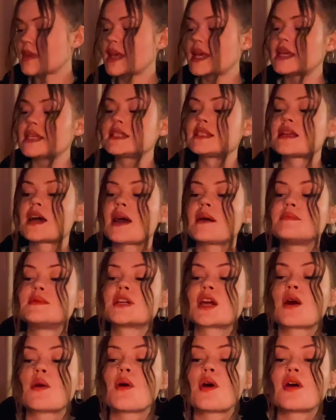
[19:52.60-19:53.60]
It's time
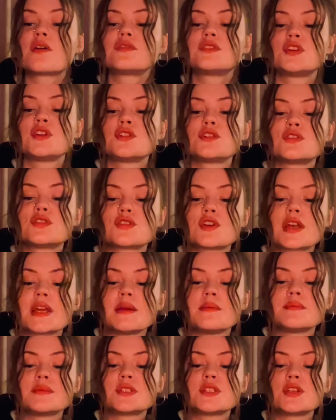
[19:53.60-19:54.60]
to go after your
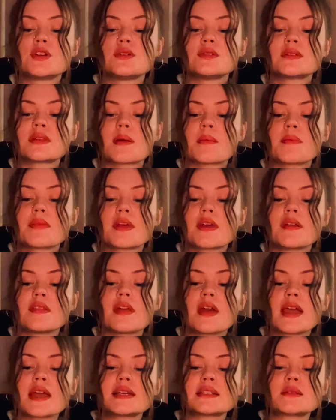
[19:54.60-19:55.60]
dreams. Do something
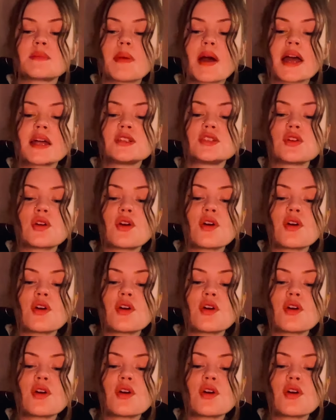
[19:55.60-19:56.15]
that expands your